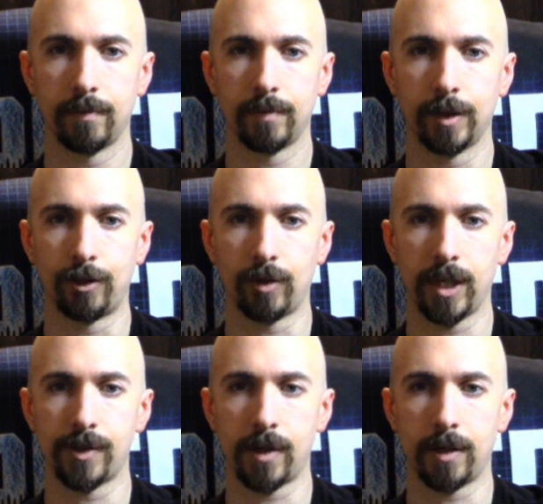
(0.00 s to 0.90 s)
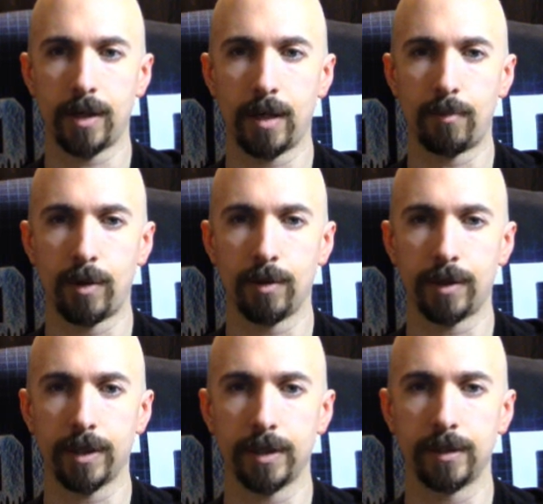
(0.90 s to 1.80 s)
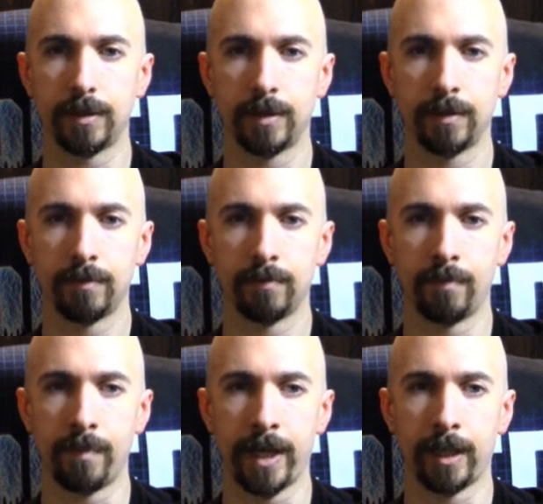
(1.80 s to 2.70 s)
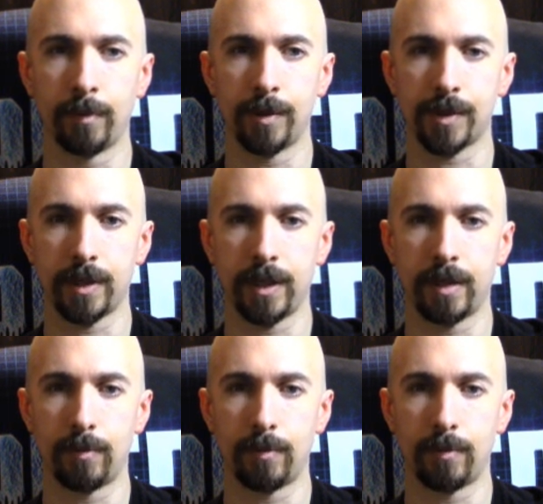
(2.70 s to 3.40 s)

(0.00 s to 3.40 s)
The dreads are not broken, mandibles are not